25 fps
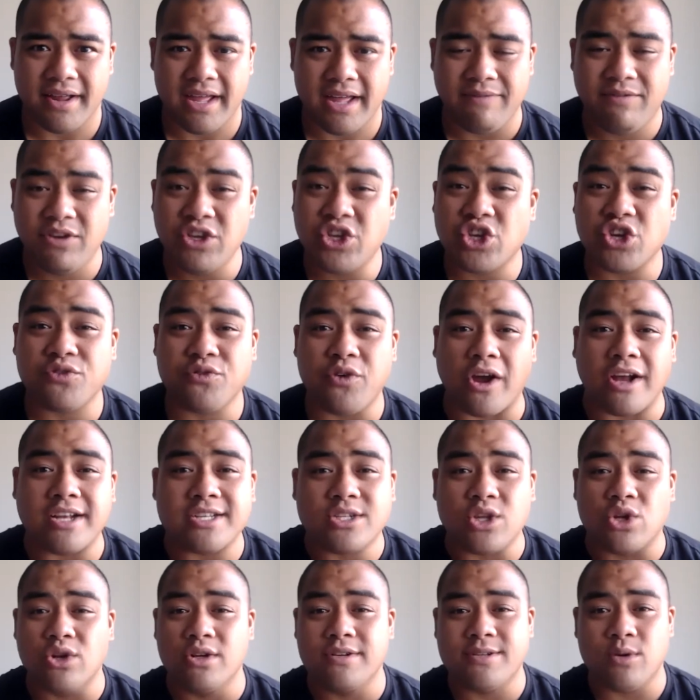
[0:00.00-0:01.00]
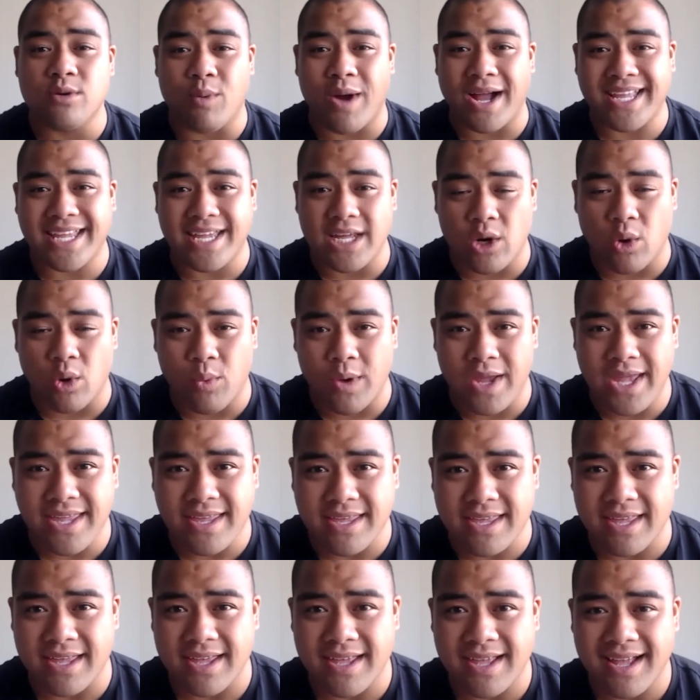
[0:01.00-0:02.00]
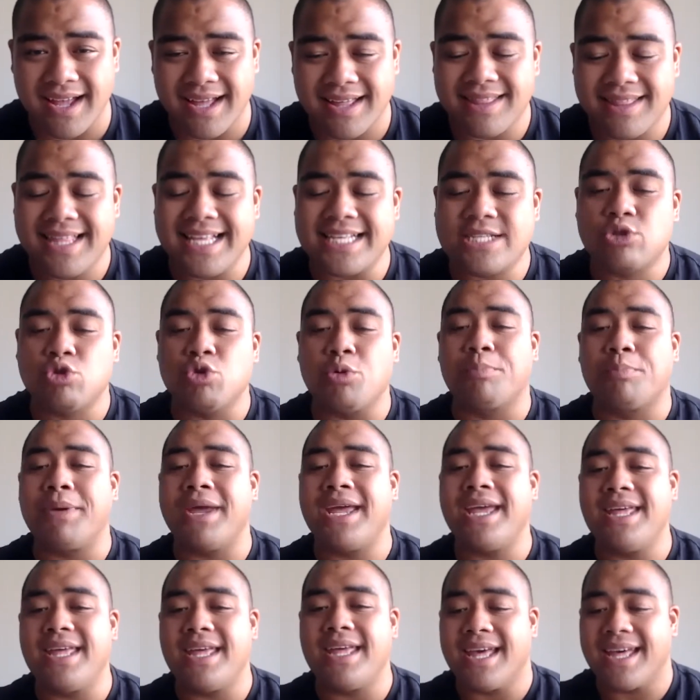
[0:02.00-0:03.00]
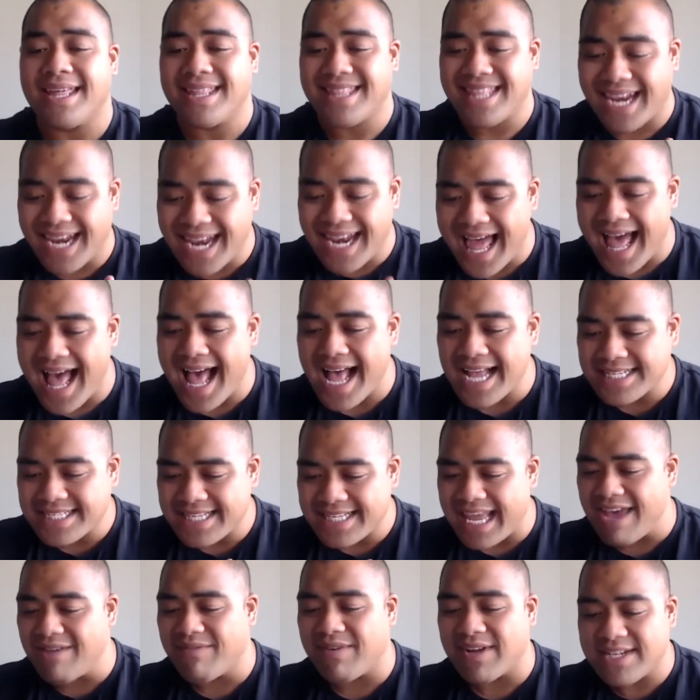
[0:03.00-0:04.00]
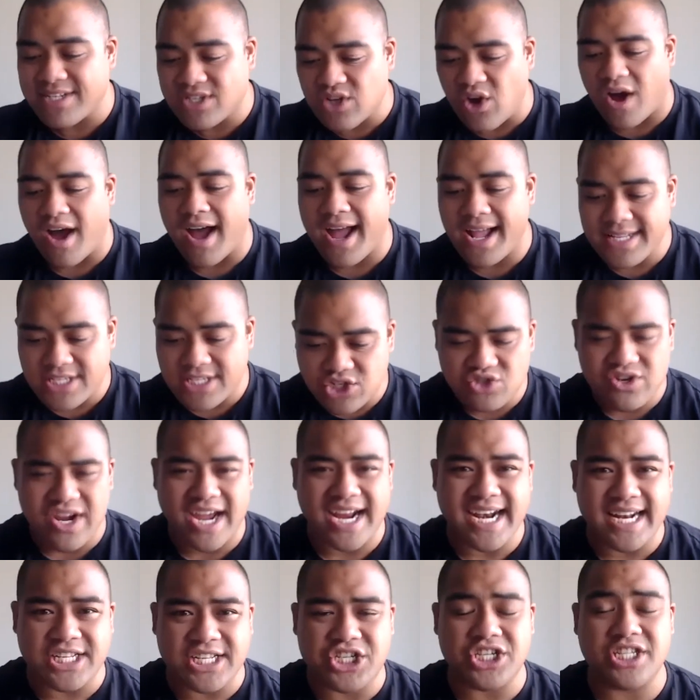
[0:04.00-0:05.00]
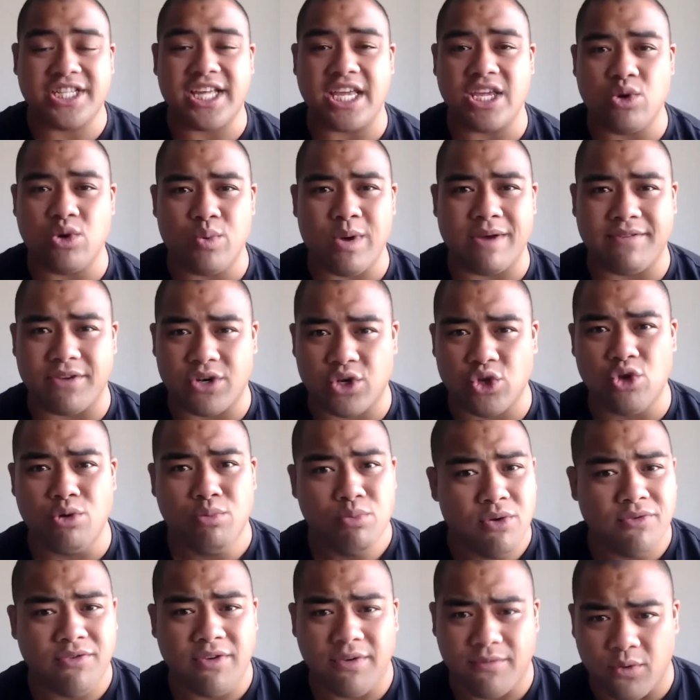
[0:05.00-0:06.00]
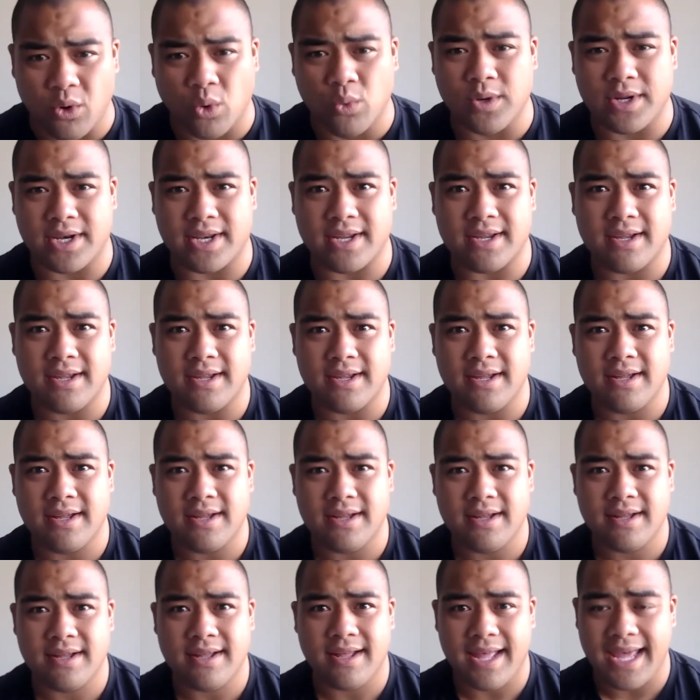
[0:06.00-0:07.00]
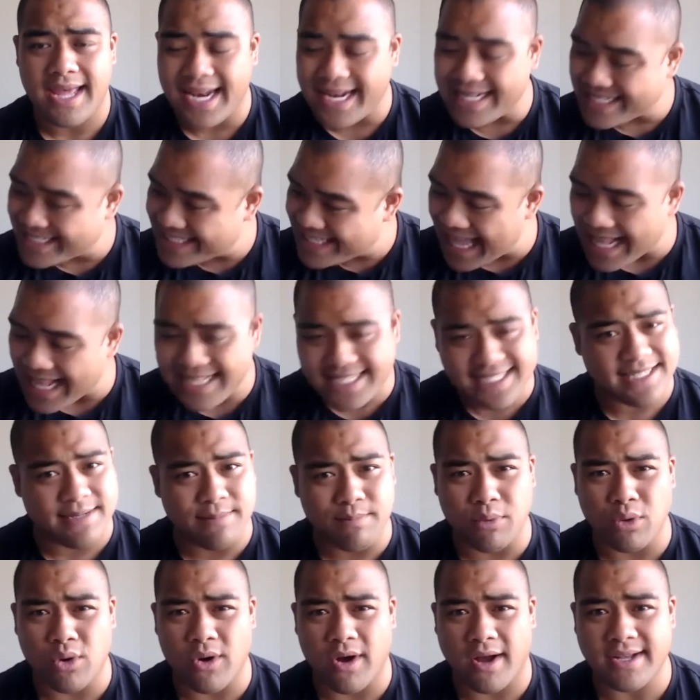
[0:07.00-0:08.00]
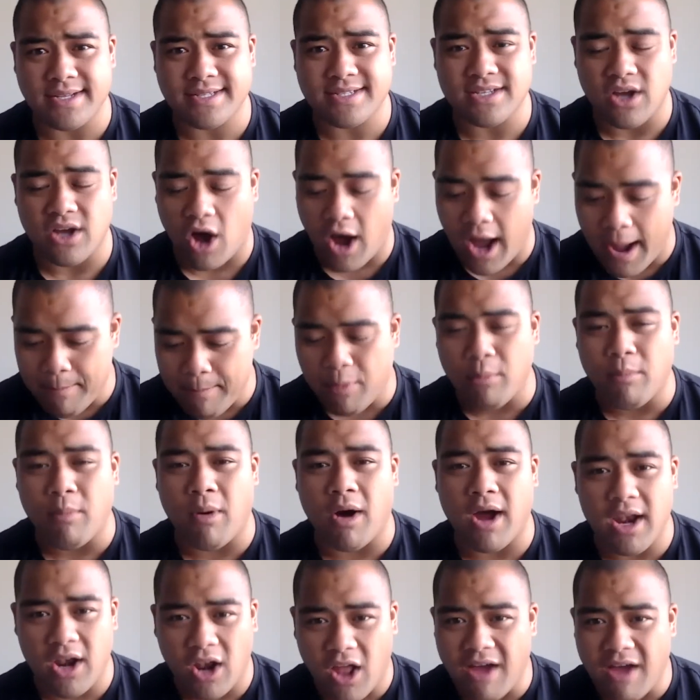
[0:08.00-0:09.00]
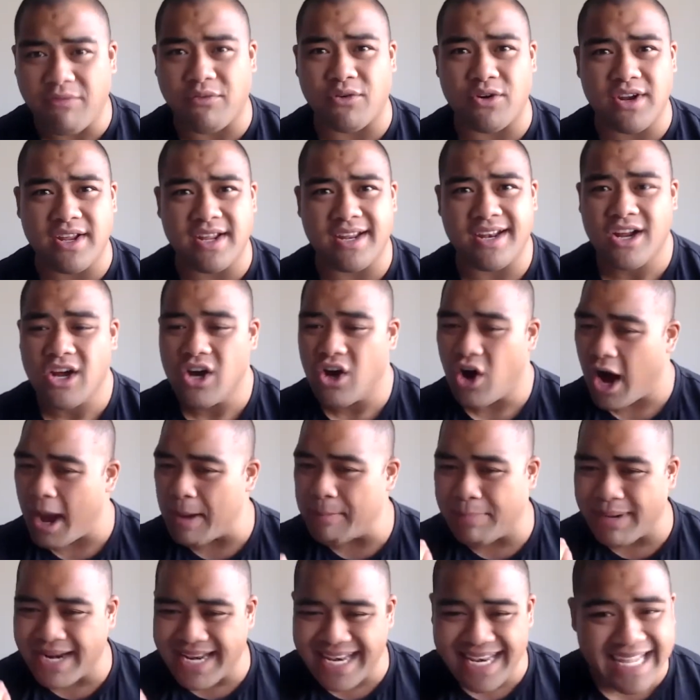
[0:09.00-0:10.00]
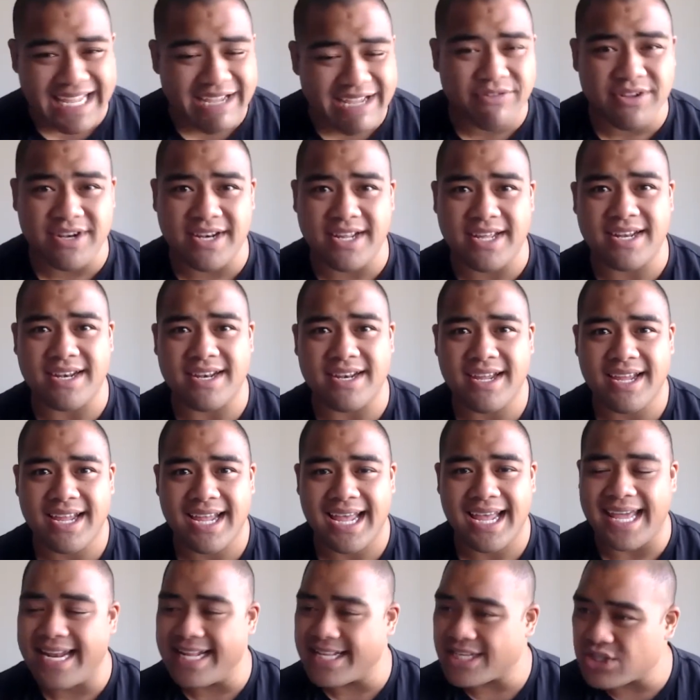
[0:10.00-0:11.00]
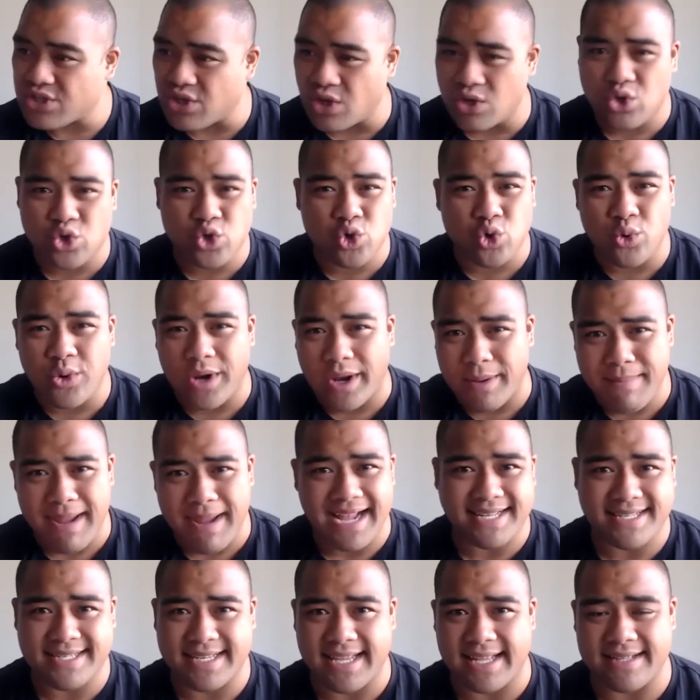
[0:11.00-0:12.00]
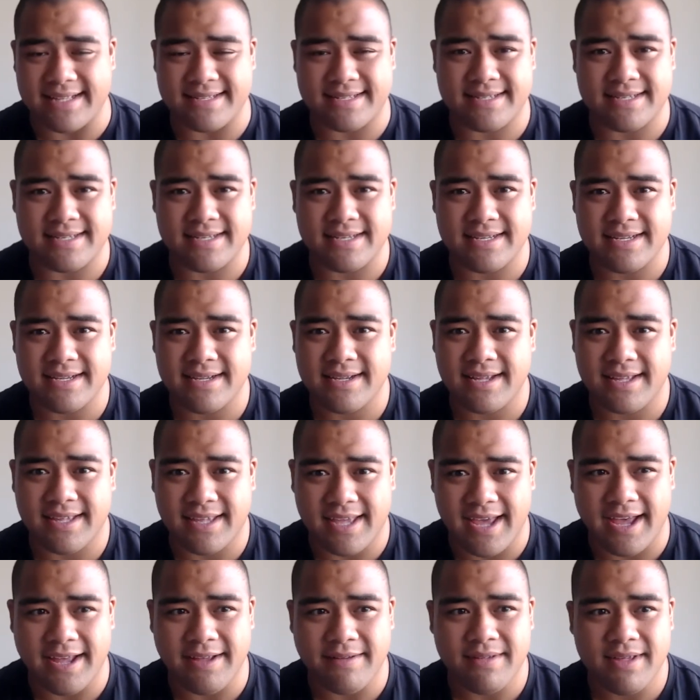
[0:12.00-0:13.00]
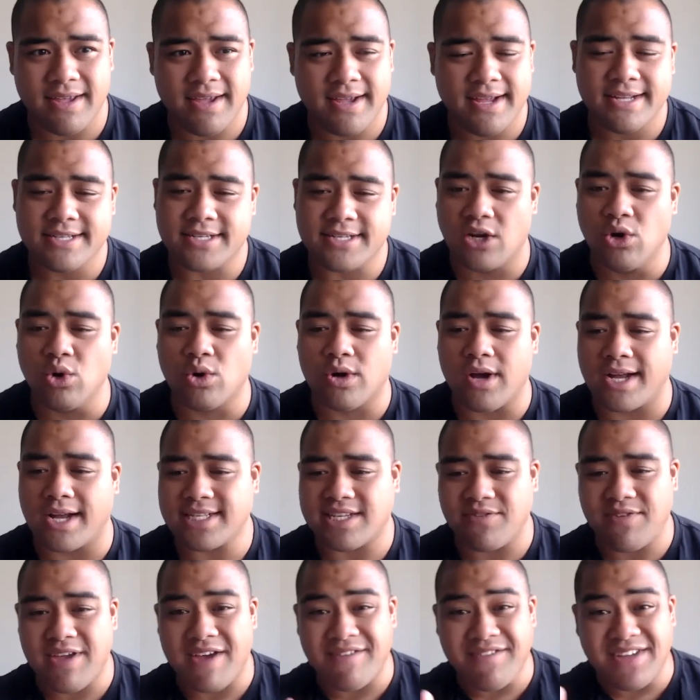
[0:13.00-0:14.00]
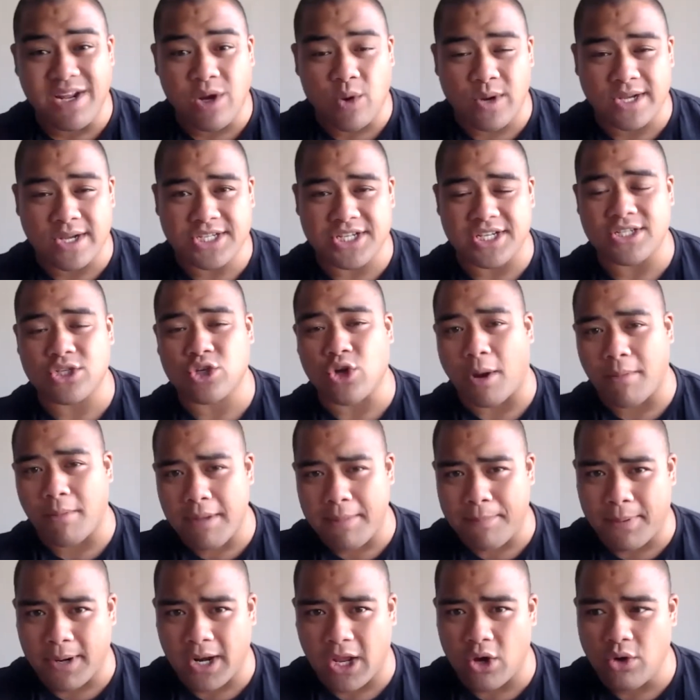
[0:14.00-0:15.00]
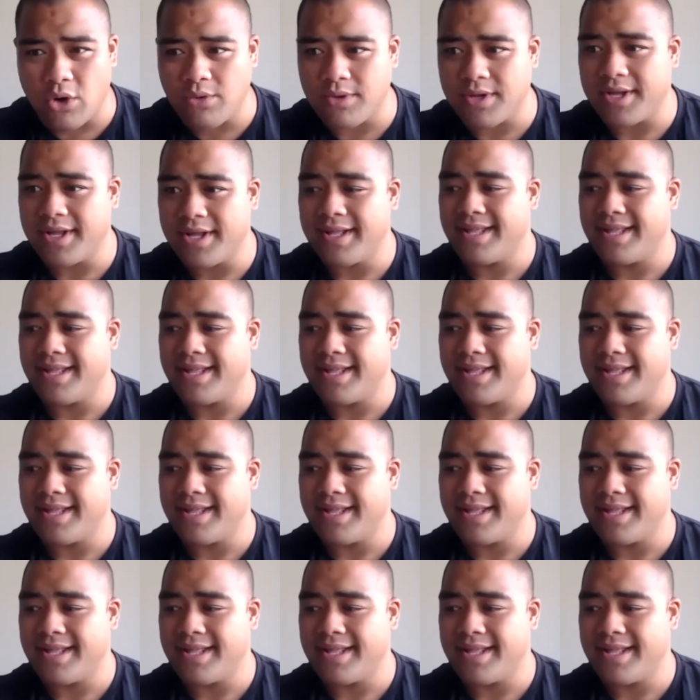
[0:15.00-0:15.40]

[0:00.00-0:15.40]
if you just focused on losing 1 kilo a week, this will be the last ever diet strategy that you ever do moving forward. And it's that simple, guys. I put my life on it. I believe in it. And it's so true and it makes sense. Okay? So look, guys, if you have any questions, comment below.